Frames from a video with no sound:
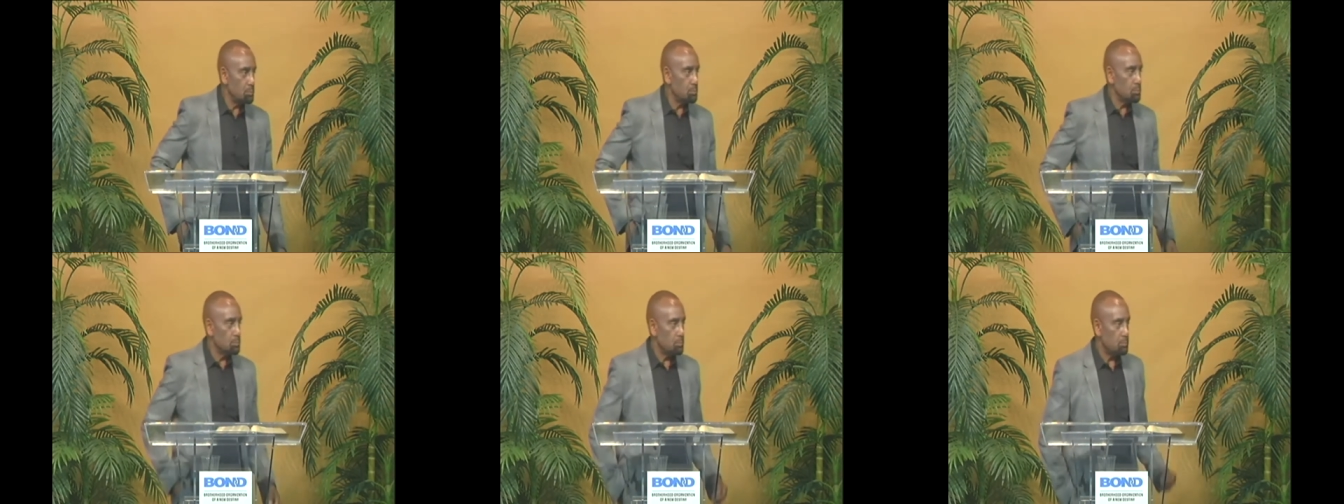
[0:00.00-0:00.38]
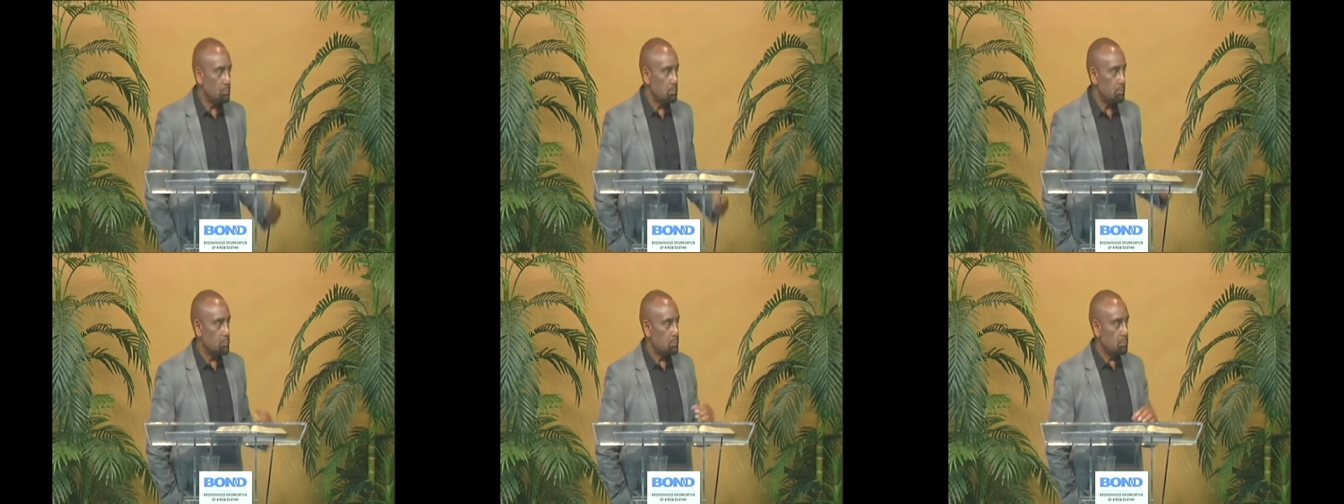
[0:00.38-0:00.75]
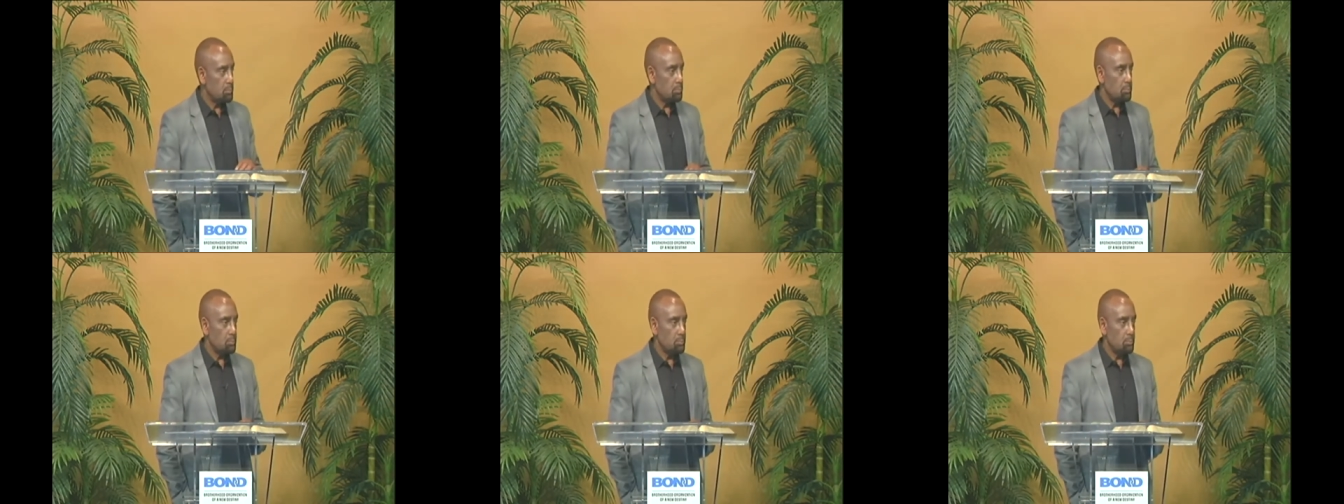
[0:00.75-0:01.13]
uh, fear.
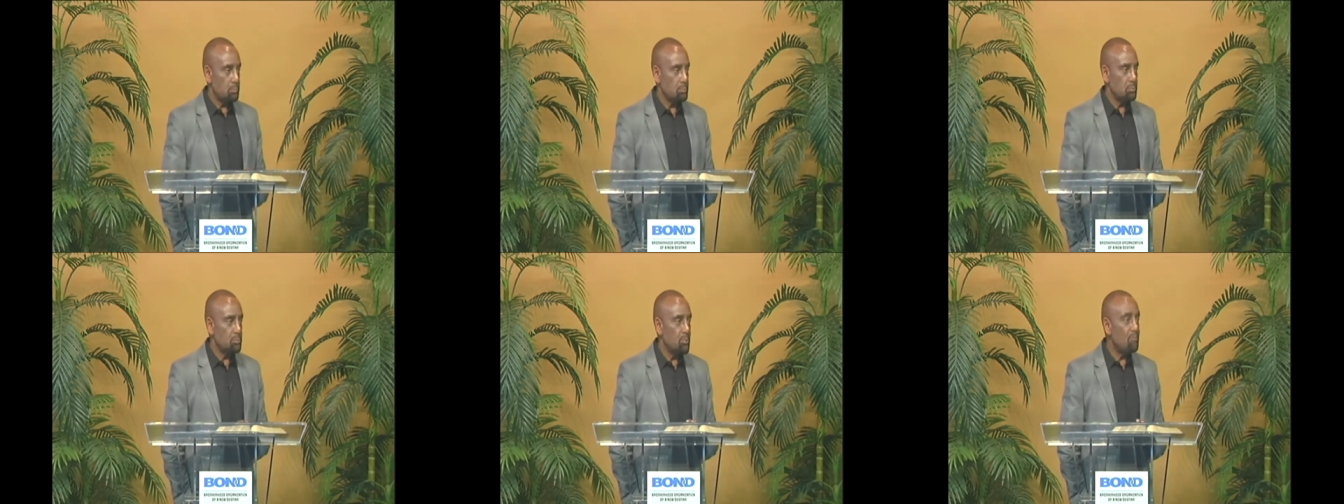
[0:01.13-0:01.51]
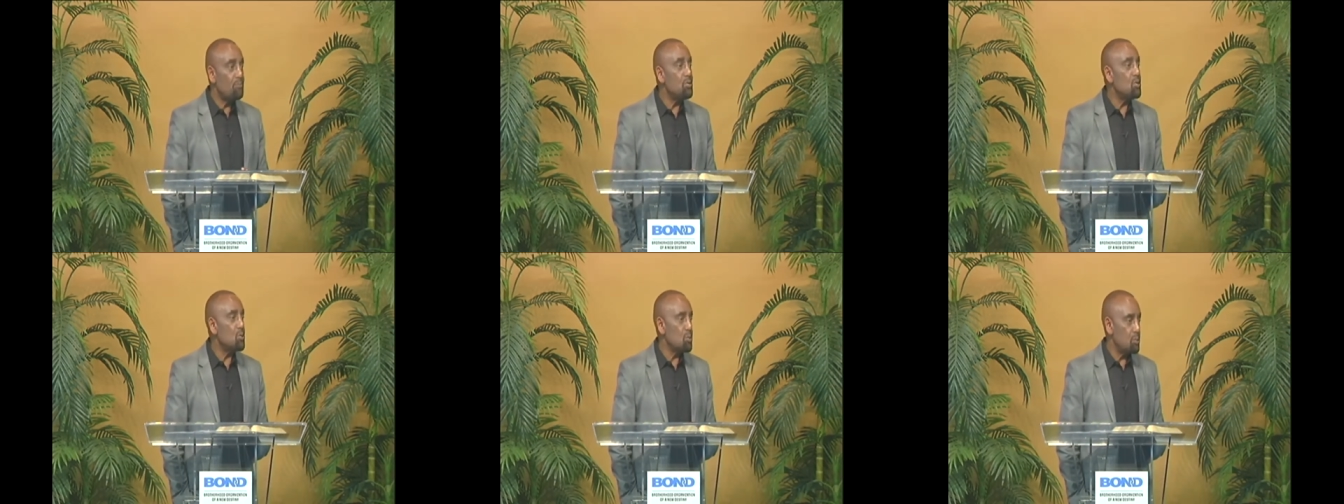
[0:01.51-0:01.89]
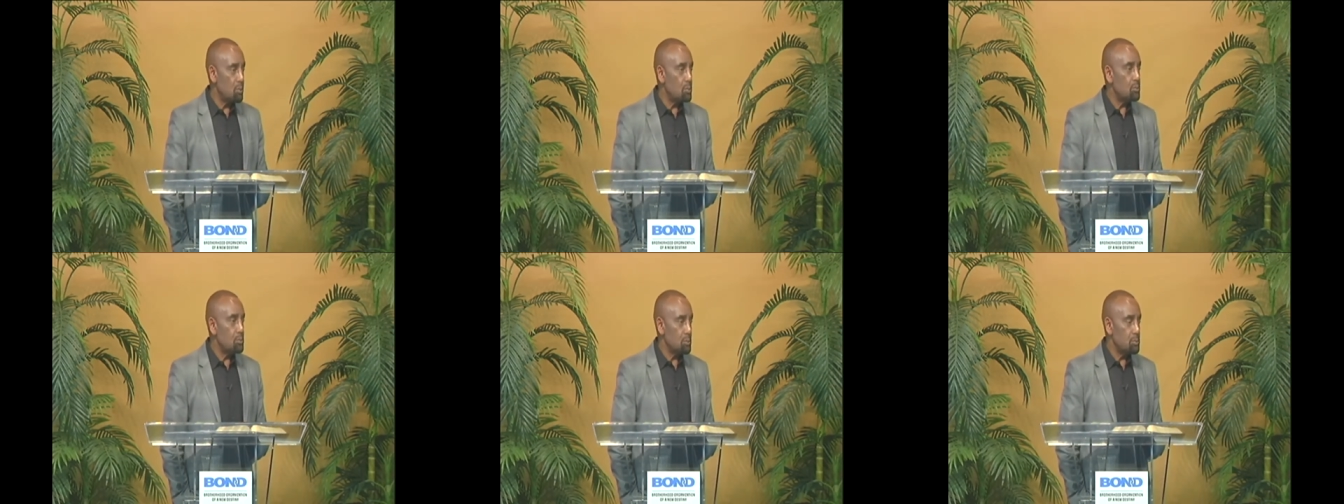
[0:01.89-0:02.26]
Not fear, I
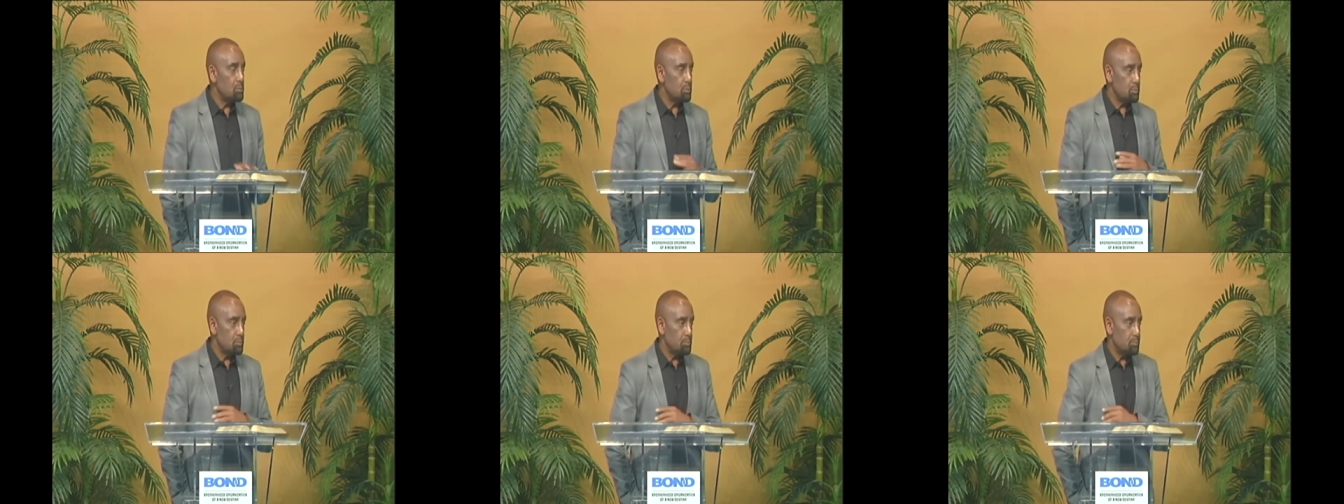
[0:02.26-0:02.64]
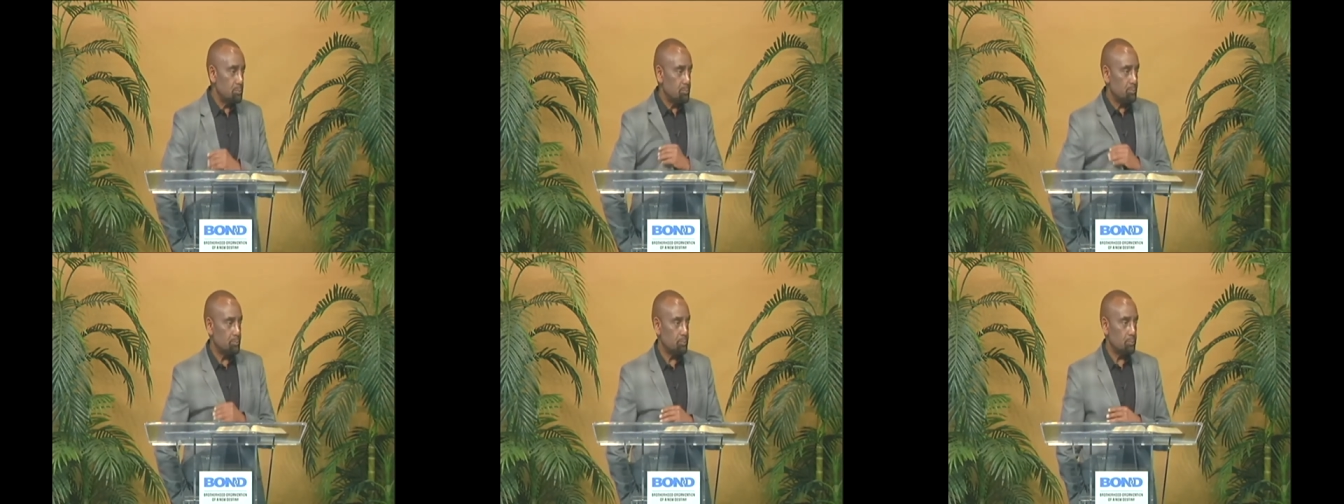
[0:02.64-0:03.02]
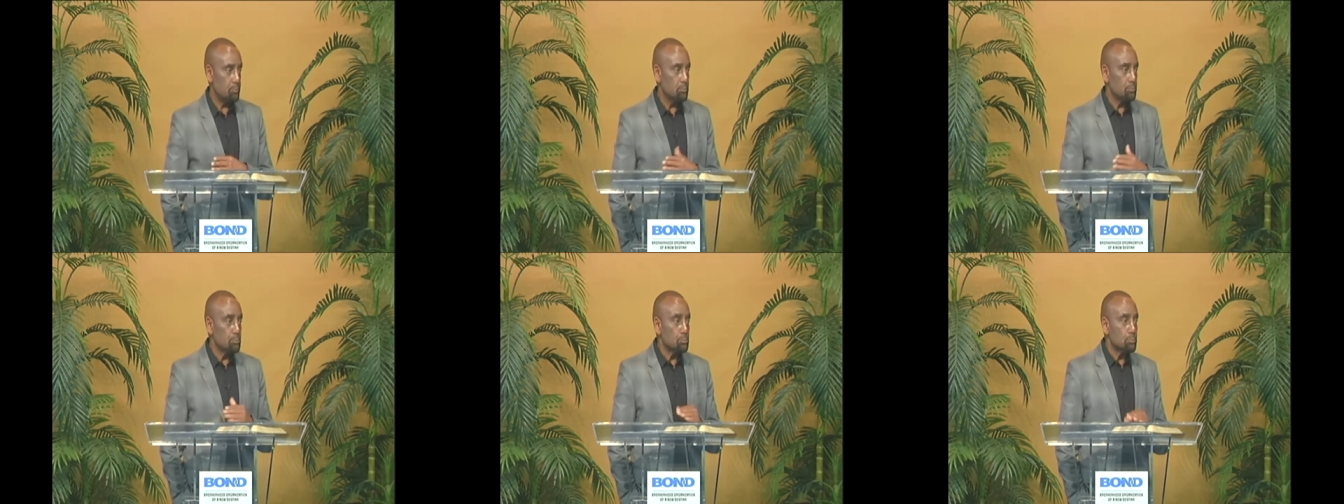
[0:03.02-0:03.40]
mean uh, uh,
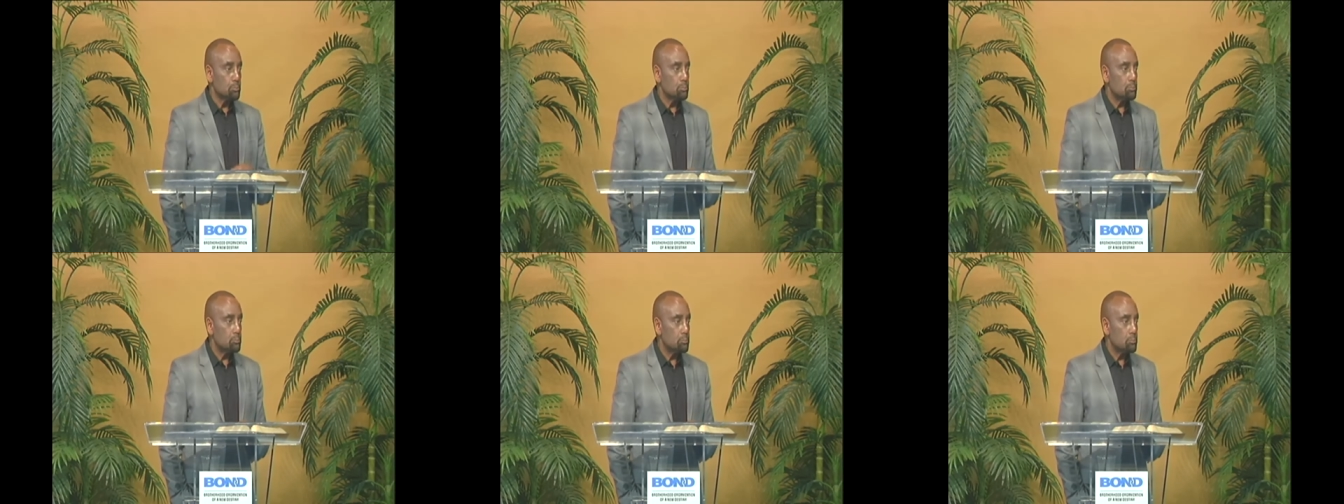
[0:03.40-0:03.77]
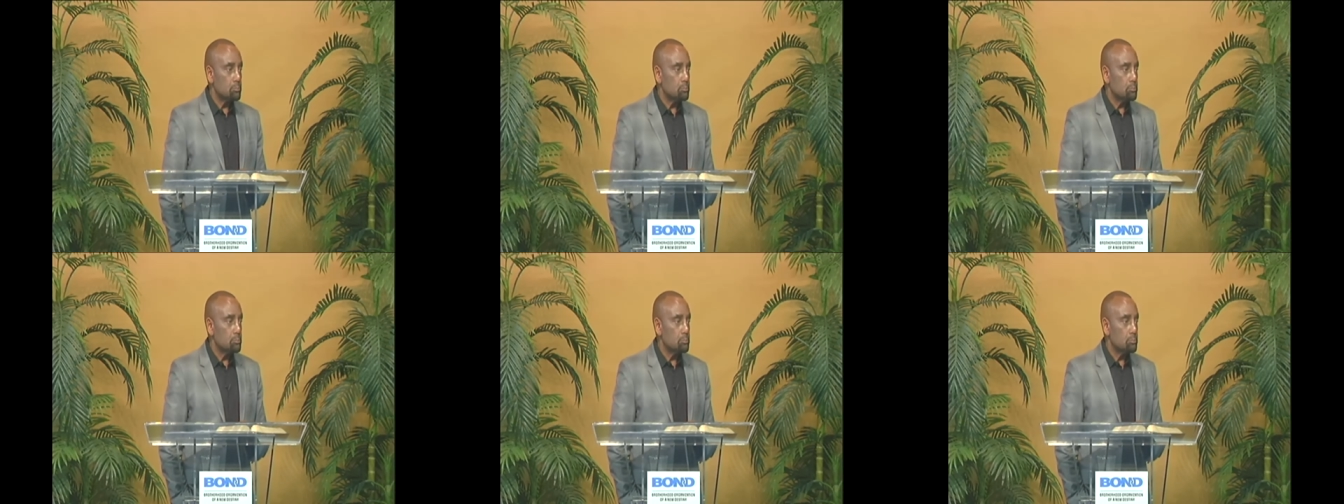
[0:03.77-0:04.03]
being still.